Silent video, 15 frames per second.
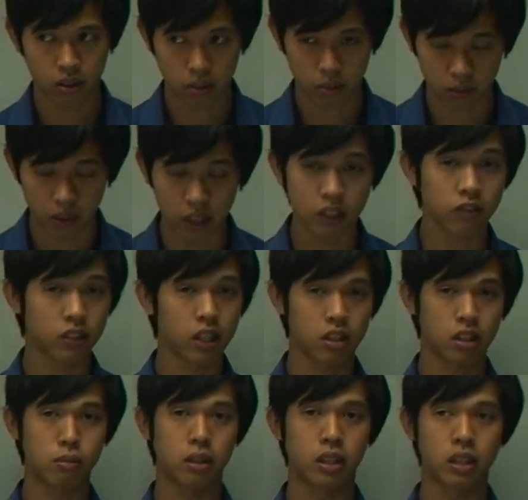relevant
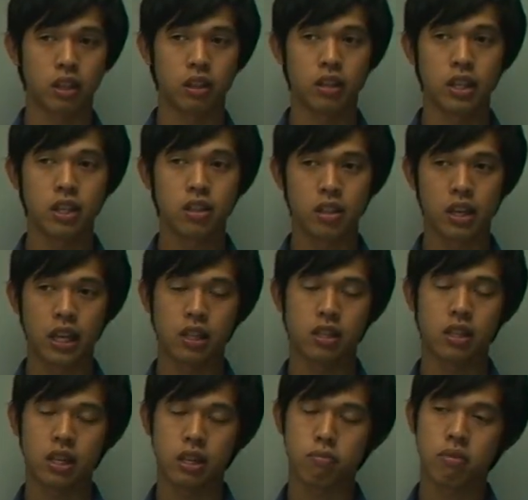atomic theories at the
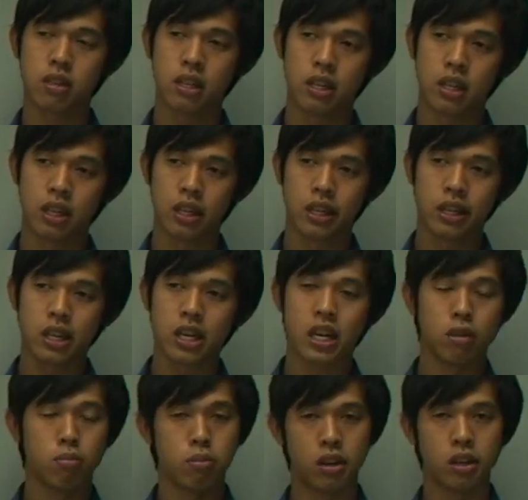time
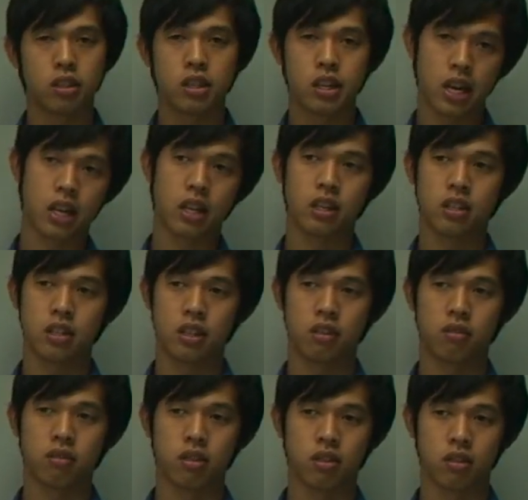kind of merged together to
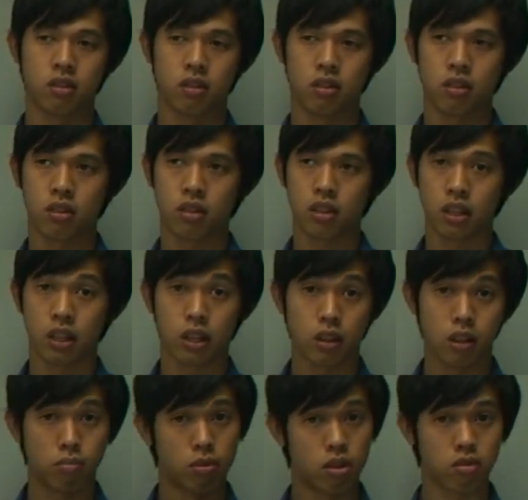give you the,
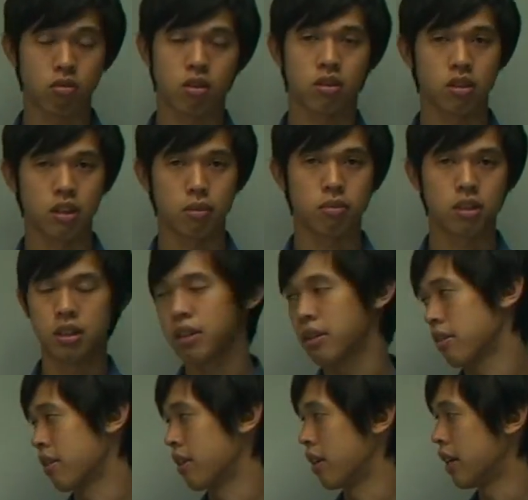the mole concept.
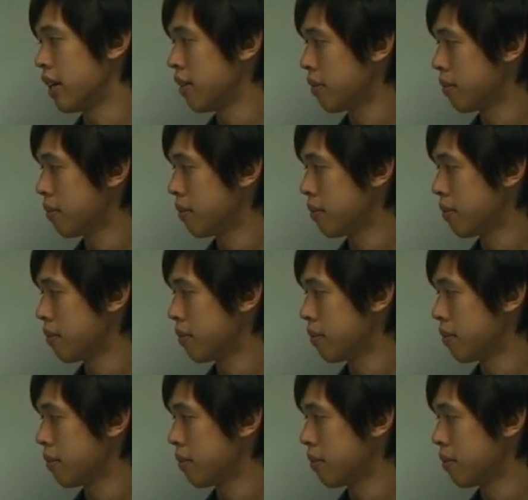Okay.